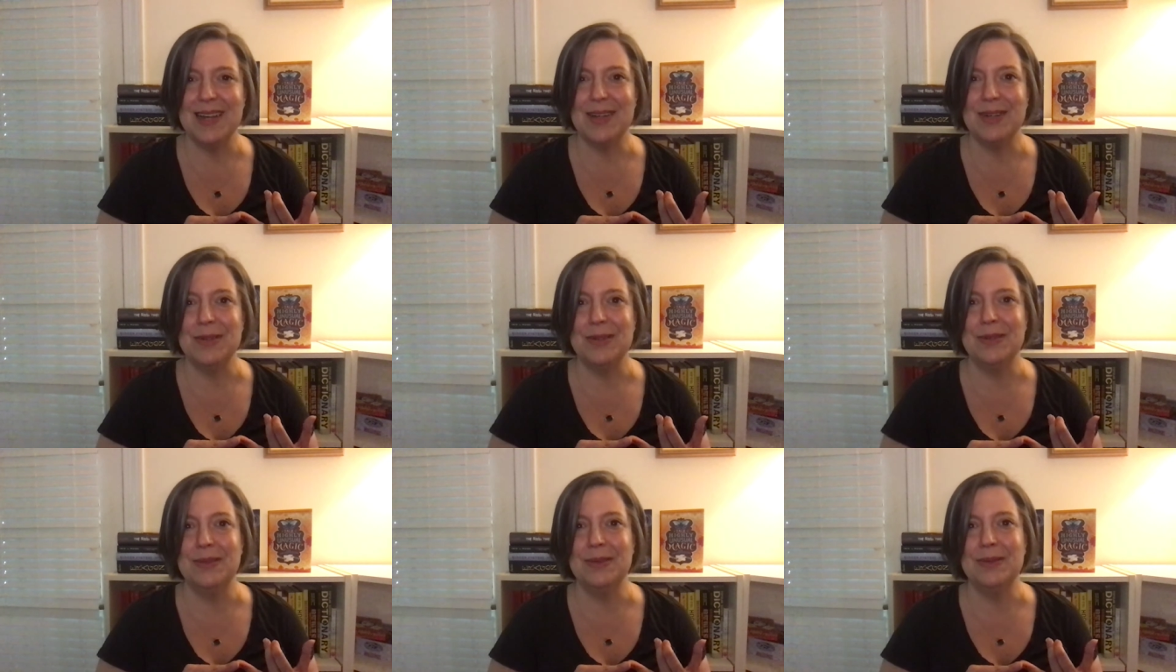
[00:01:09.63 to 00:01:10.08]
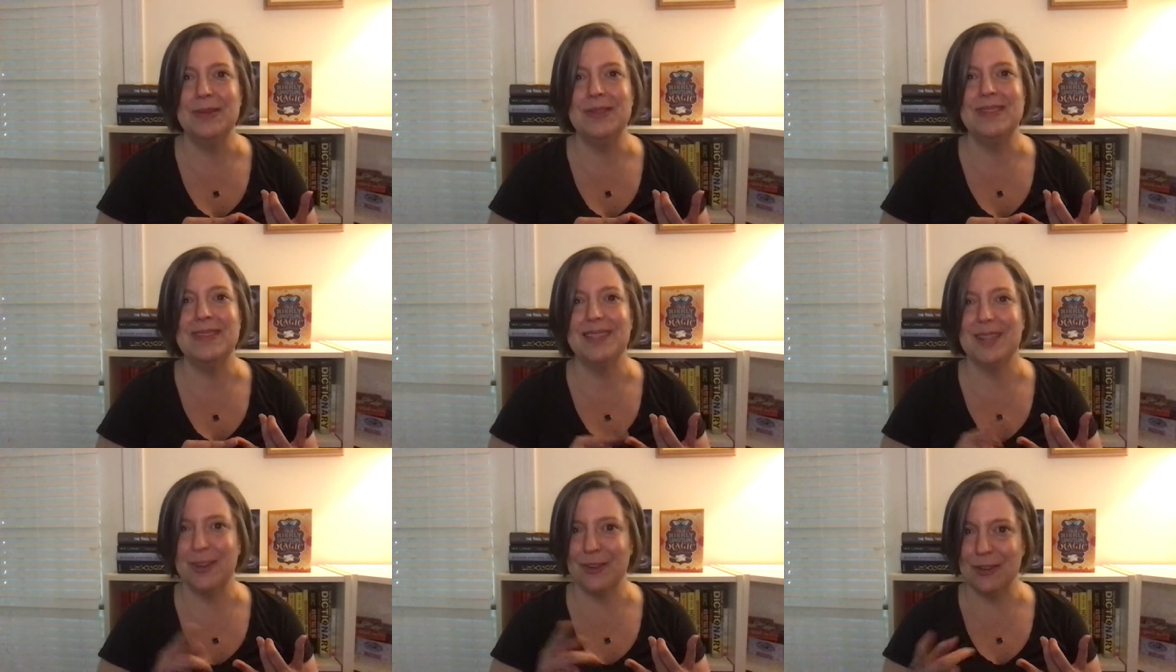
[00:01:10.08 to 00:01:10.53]
who
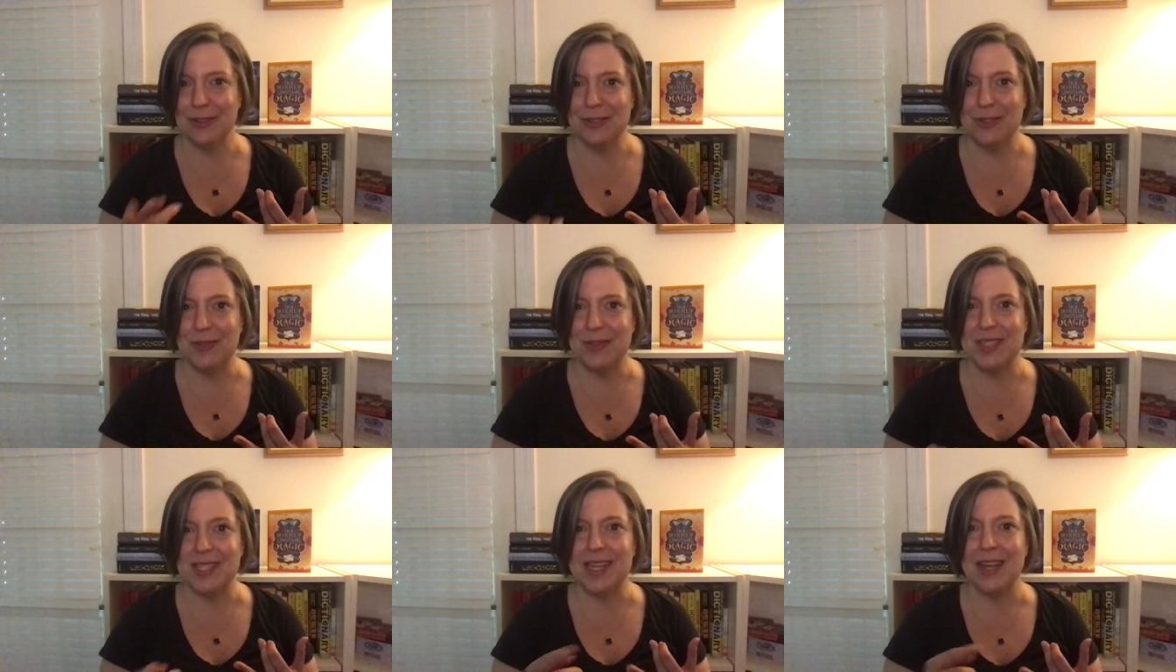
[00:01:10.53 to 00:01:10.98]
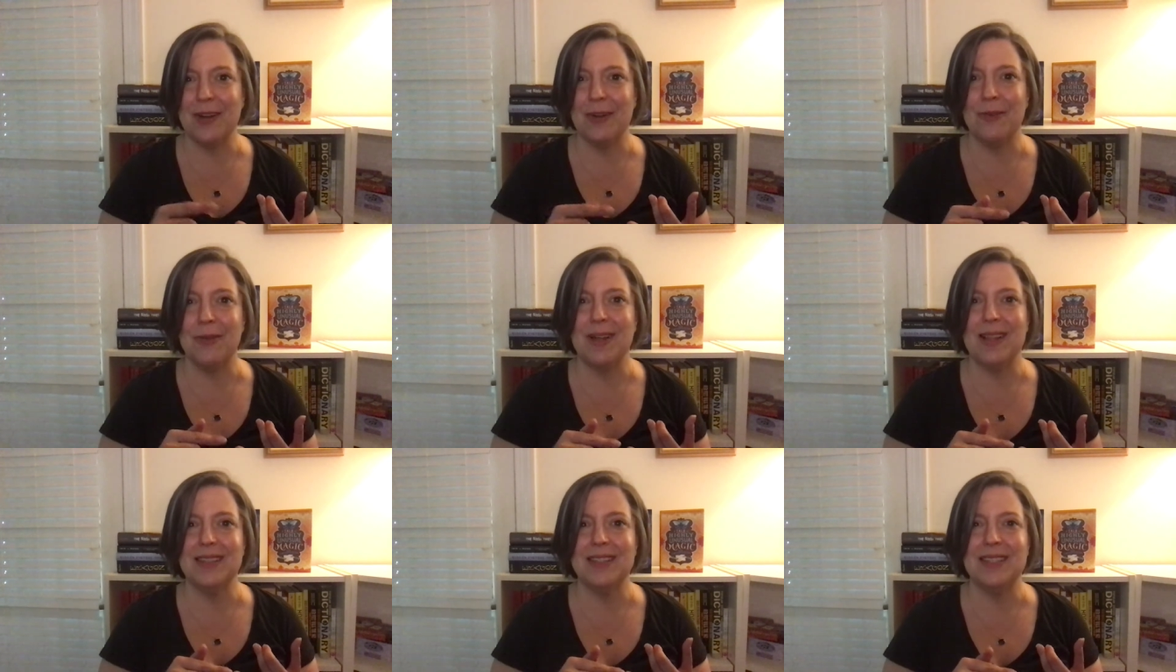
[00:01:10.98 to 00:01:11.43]
the girl who's visiting her
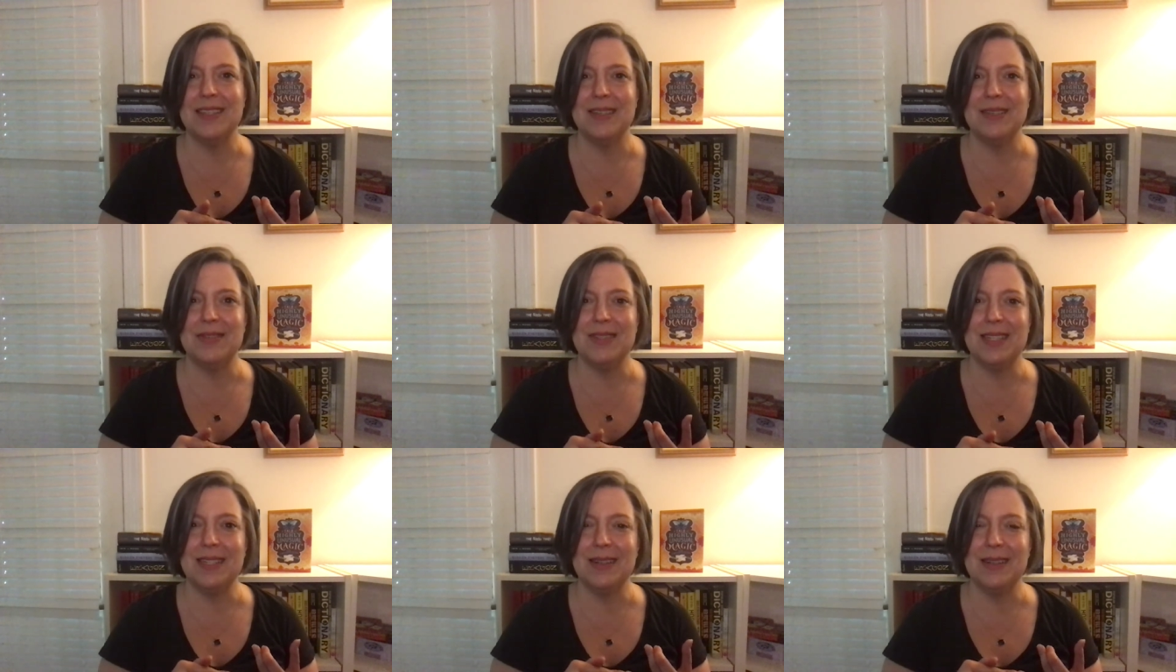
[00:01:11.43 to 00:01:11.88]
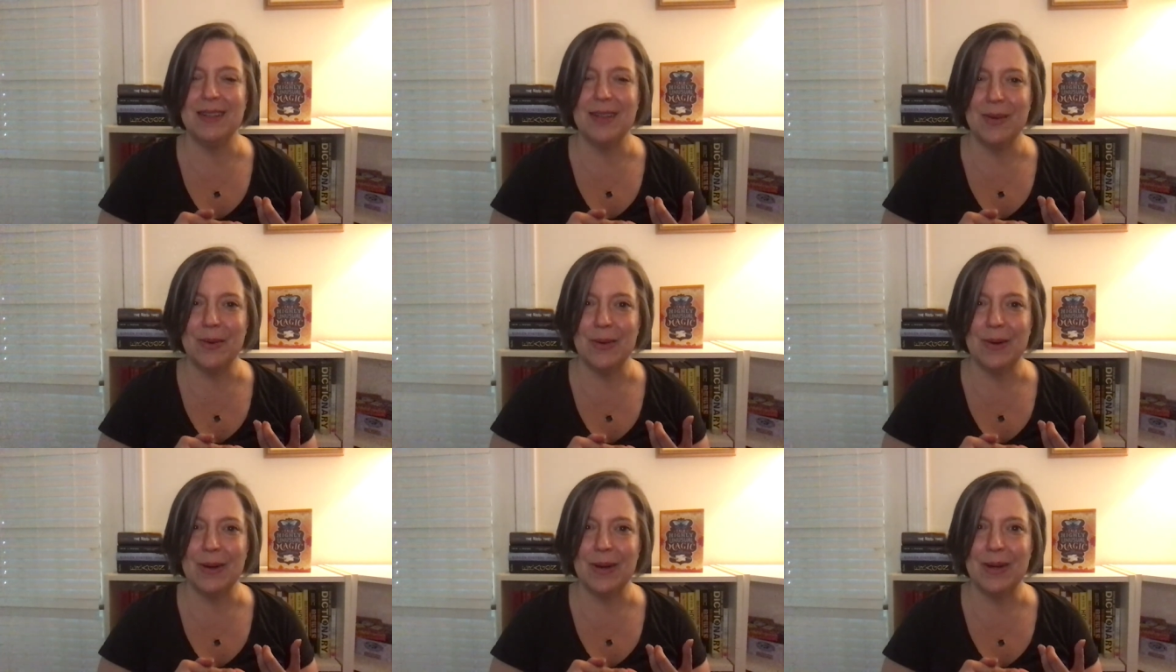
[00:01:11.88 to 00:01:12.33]
relatives in
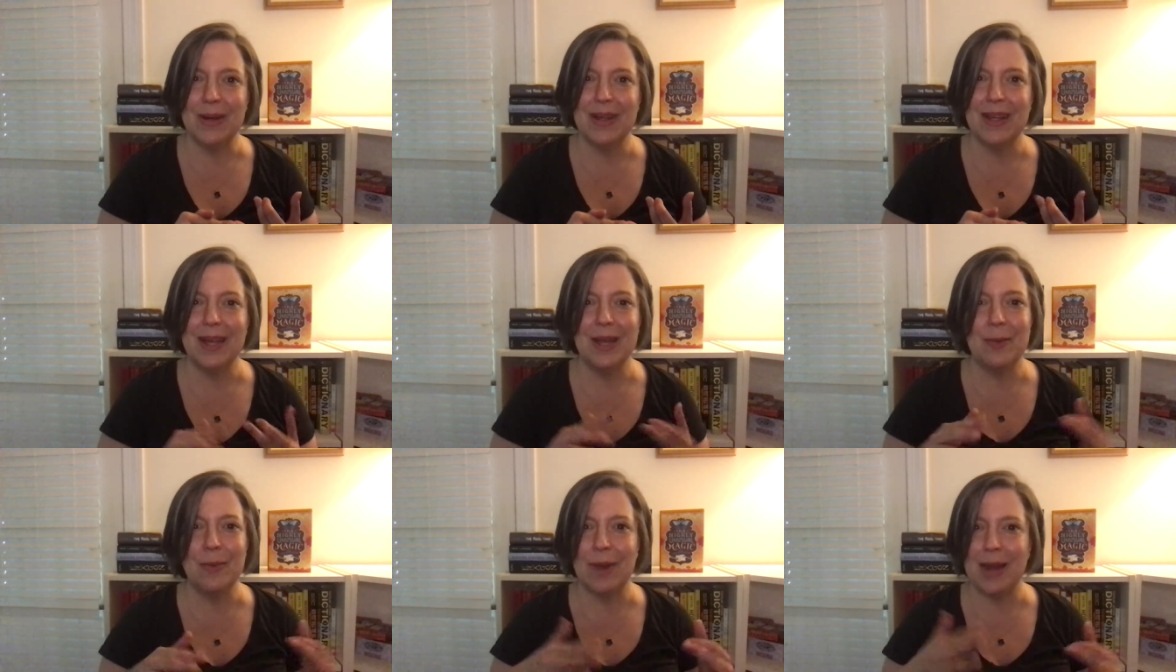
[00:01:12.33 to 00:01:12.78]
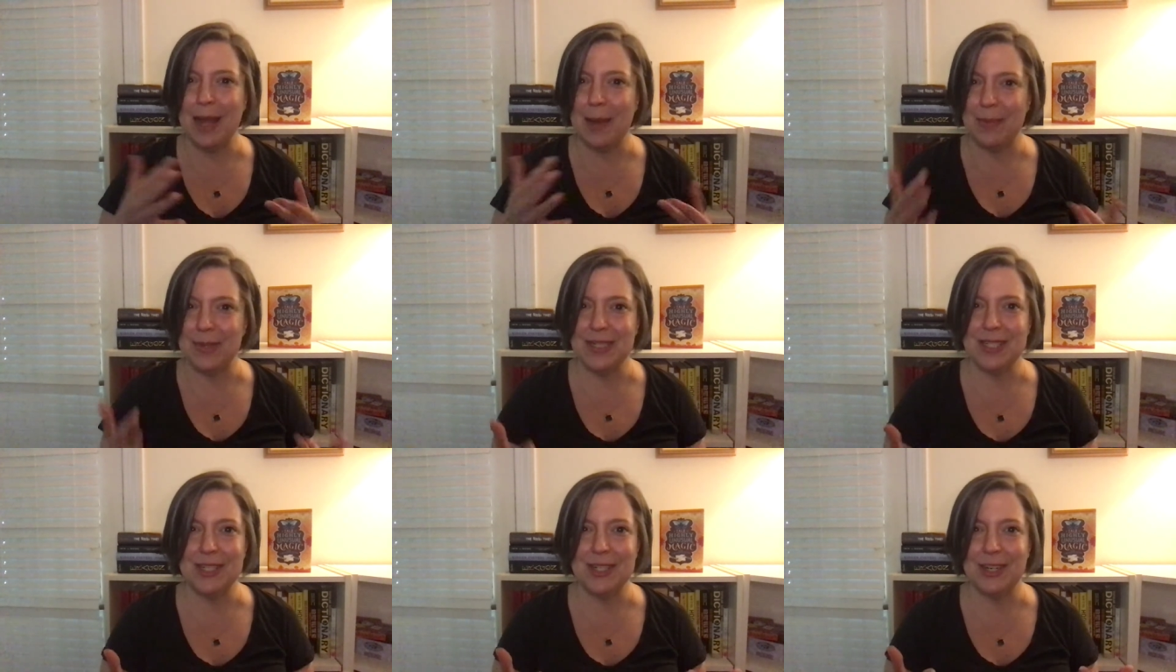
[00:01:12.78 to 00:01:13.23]
Lahore and what
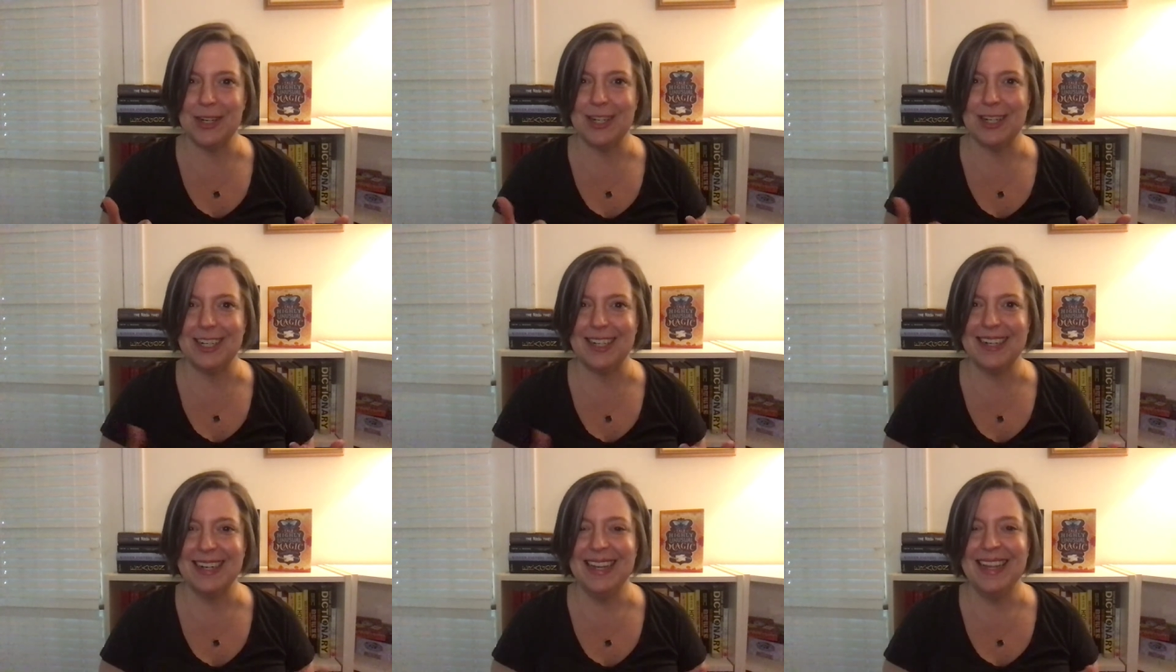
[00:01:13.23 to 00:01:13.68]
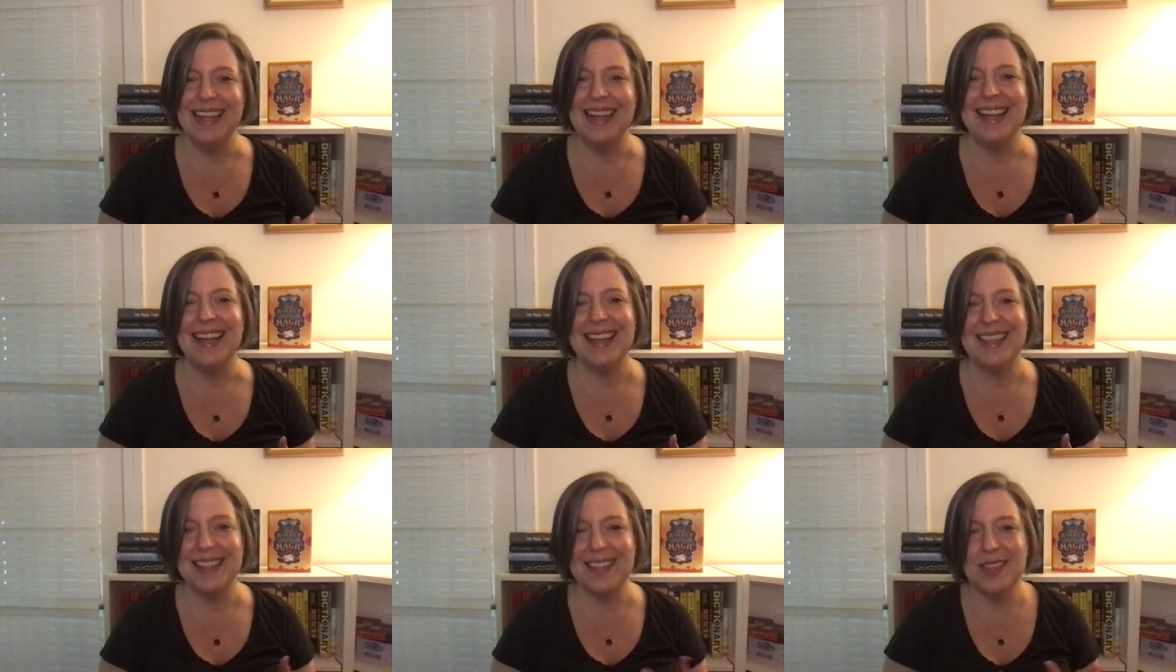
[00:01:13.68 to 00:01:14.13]
happens to her.
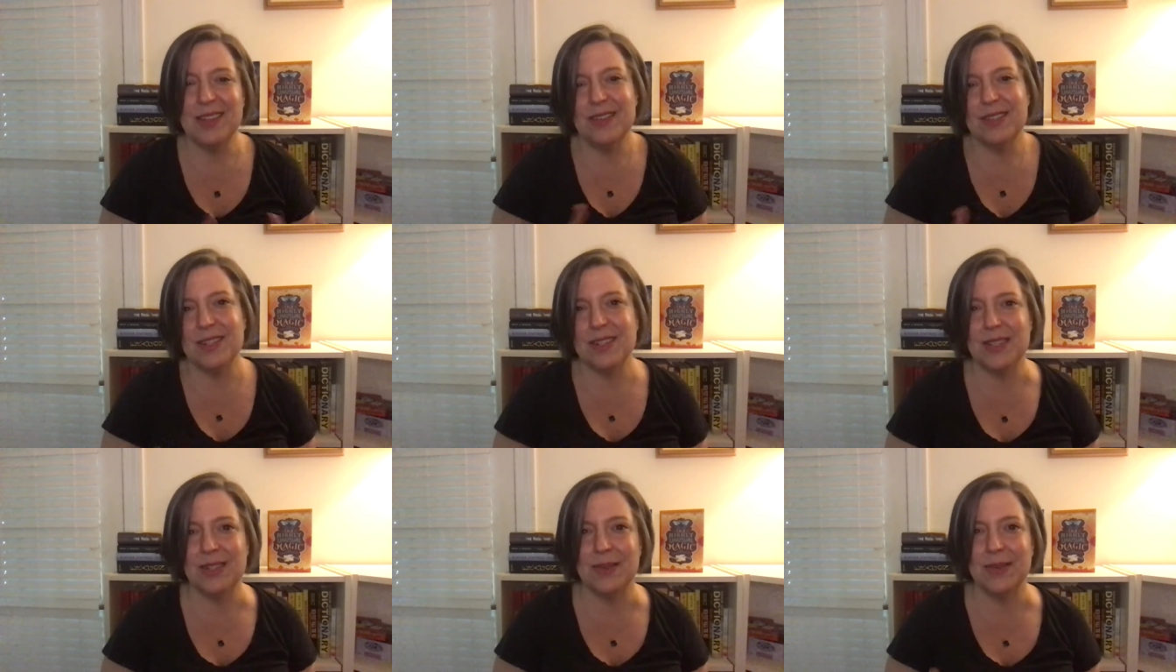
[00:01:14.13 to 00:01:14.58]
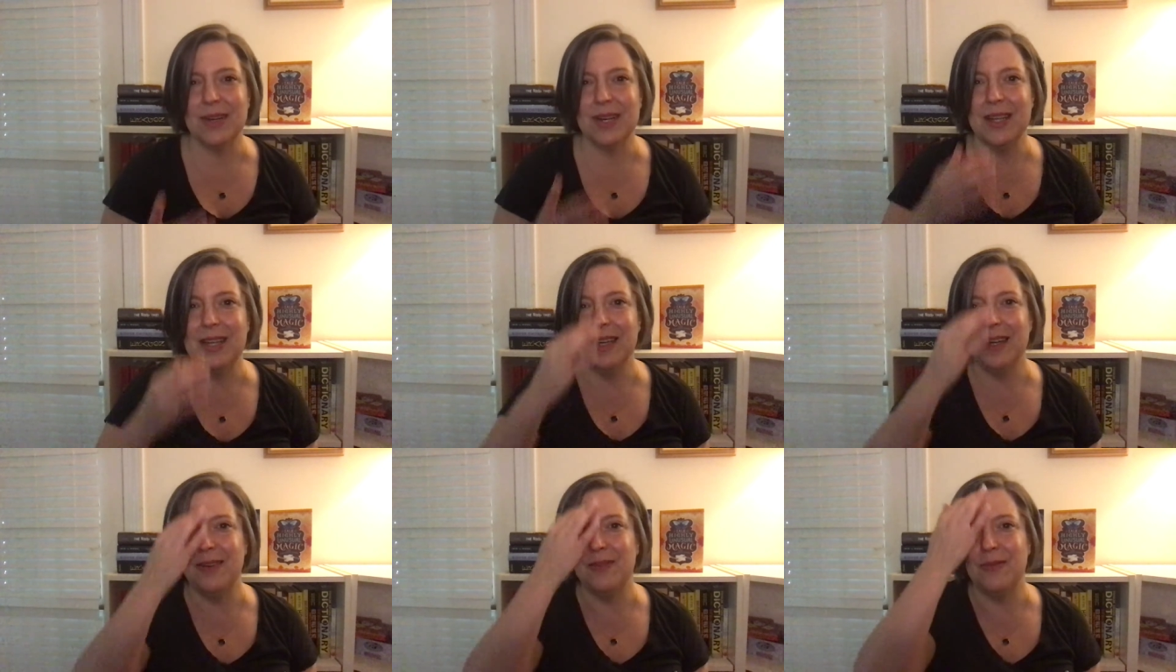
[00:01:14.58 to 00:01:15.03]
And then there's the
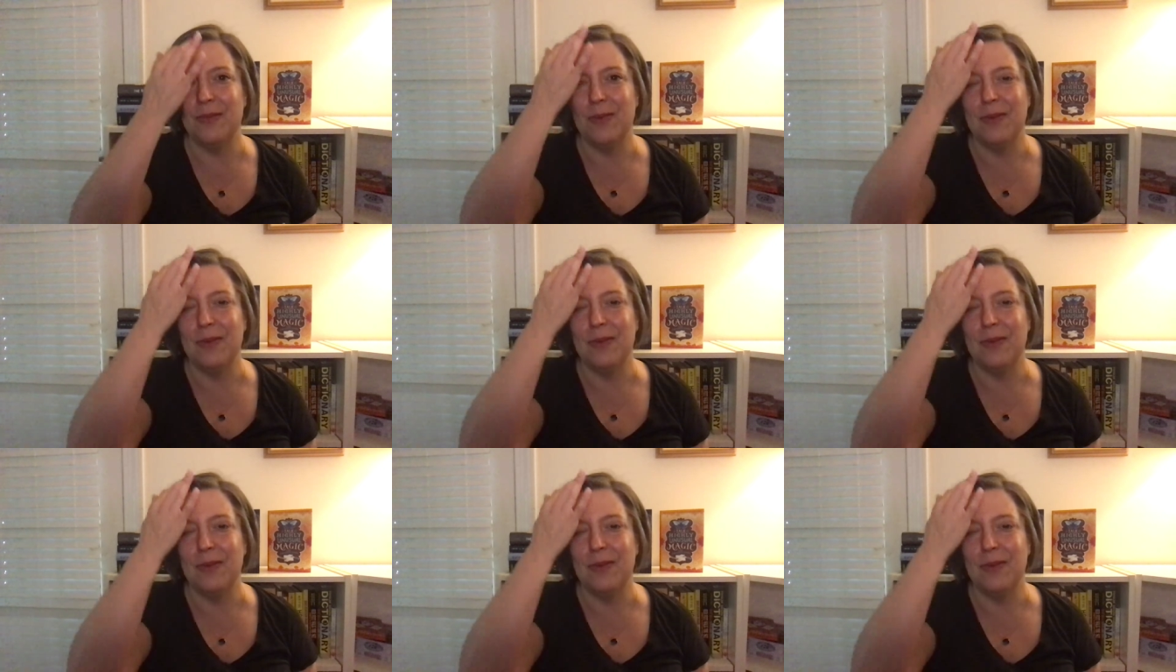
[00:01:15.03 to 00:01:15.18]
story of